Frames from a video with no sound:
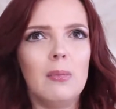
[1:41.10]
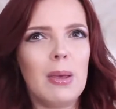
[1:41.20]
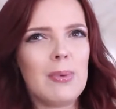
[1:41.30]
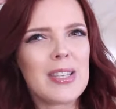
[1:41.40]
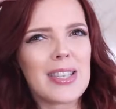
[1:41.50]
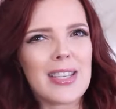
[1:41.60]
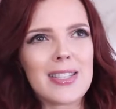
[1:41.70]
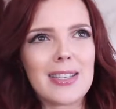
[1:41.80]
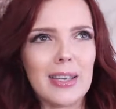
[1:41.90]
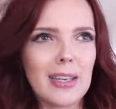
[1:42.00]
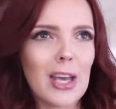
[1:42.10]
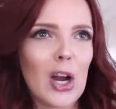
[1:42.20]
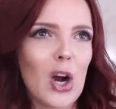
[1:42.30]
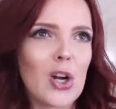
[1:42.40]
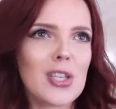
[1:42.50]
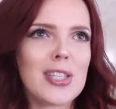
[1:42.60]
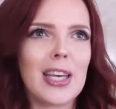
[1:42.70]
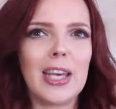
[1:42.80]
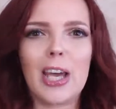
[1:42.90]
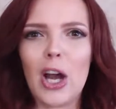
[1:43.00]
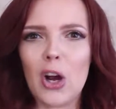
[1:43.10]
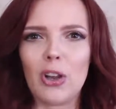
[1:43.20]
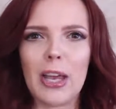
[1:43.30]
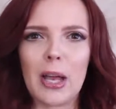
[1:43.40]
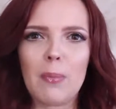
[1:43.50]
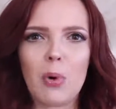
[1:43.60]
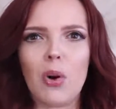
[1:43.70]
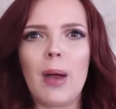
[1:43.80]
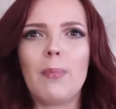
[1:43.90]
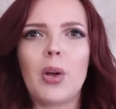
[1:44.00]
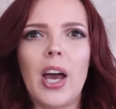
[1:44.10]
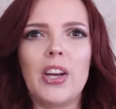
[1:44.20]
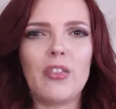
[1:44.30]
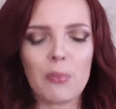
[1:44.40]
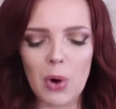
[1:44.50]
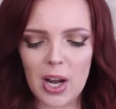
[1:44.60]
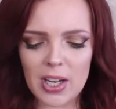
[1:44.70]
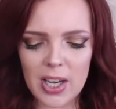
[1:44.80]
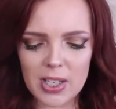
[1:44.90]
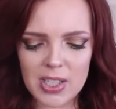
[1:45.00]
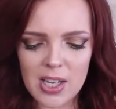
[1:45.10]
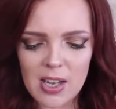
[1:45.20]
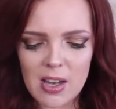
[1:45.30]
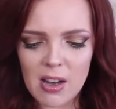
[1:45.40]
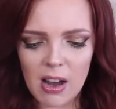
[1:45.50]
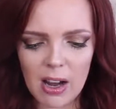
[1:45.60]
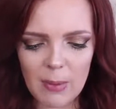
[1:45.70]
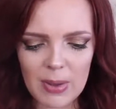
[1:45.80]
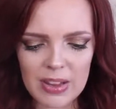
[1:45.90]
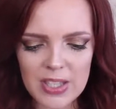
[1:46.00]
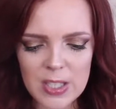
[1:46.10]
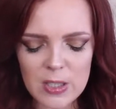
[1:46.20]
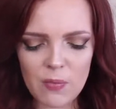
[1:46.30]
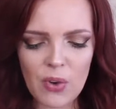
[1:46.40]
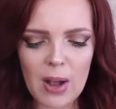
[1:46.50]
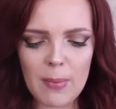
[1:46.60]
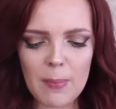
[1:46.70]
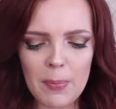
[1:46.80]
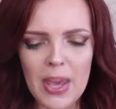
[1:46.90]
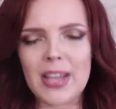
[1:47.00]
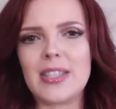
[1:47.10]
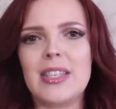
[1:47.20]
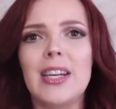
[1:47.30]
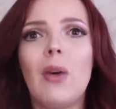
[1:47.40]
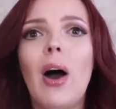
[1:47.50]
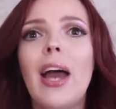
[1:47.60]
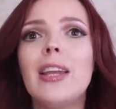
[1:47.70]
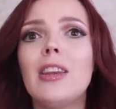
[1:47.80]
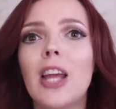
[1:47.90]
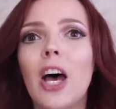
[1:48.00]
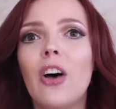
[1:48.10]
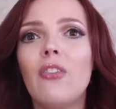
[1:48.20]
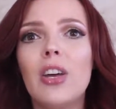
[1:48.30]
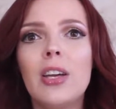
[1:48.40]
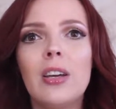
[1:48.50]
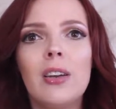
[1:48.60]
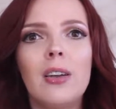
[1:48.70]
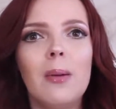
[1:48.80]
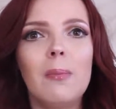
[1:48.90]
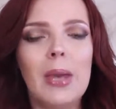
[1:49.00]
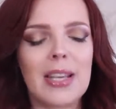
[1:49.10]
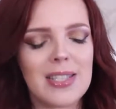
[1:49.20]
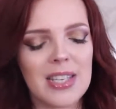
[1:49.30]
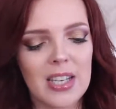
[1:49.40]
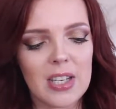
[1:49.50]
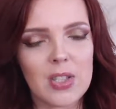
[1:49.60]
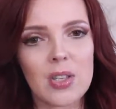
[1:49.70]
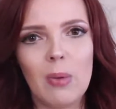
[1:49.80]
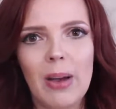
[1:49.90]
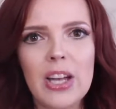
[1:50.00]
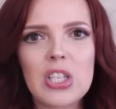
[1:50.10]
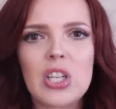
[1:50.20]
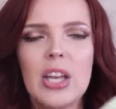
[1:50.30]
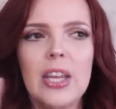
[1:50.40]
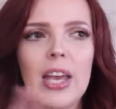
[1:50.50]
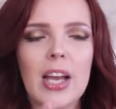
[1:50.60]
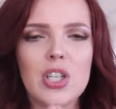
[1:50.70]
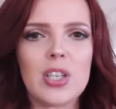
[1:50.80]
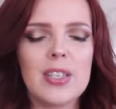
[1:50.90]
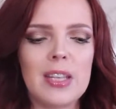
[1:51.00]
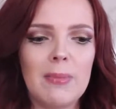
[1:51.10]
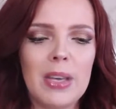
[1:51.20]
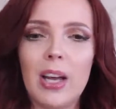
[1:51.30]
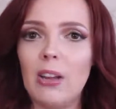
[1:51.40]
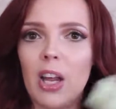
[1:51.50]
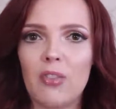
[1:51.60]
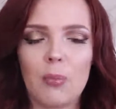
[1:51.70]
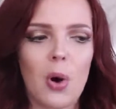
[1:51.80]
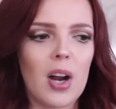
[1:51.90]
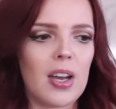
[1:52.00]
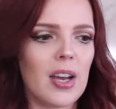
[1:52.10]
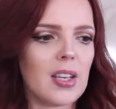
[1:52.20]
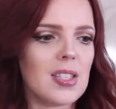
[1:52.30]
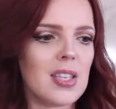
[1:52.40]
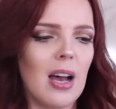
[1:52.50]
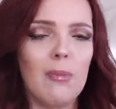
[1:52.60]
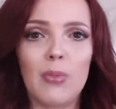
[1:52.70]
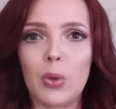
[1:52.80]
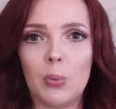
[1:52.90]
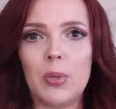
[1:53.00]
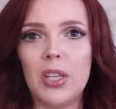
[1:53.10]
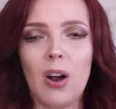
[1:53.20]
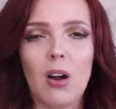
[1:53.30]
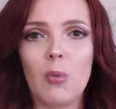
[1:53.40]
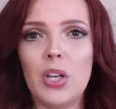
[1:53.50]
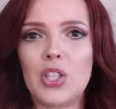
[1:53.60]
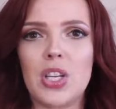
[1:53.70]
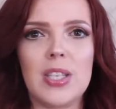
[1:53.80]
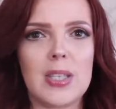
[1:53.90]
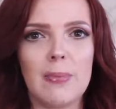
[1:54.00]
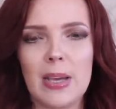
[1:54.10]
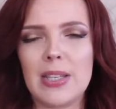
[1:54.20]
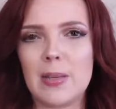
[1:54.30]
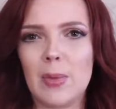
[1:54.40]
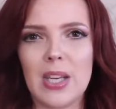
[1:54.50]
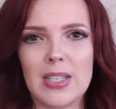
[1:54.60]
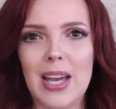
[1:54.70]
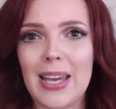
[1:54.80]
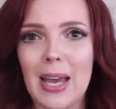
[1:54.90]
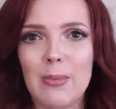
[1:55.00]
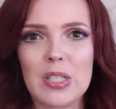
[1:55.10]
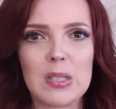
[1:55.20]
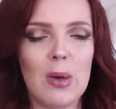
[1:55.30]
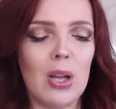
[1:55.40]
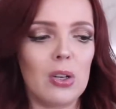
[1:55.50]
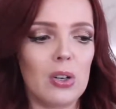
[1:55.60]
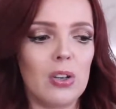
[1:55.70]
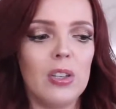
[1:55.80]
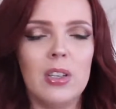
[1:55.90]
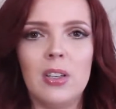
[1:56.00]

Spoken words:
maybe it's like skincare like prep kind of product. And this is from Pixie. Now, I love Pixie so much. They actually send me a lot of products through PR, which is amazing because I am a smaller